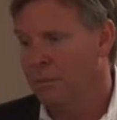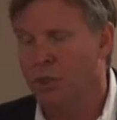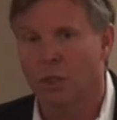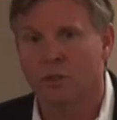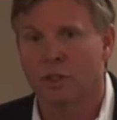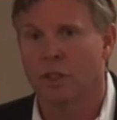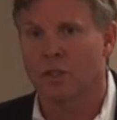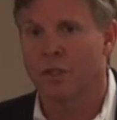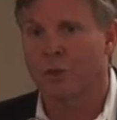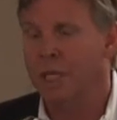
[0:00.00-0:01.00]
shows that
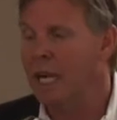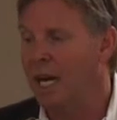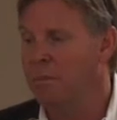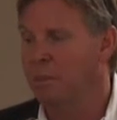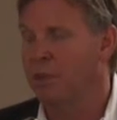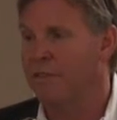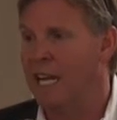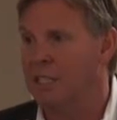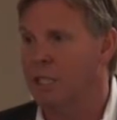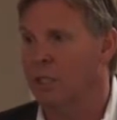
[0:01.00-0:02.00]
there's 3
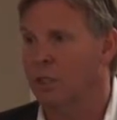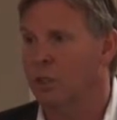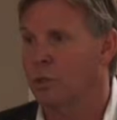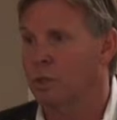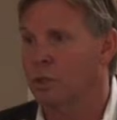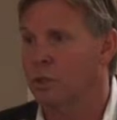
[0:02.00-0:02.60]
hypervascular tumors.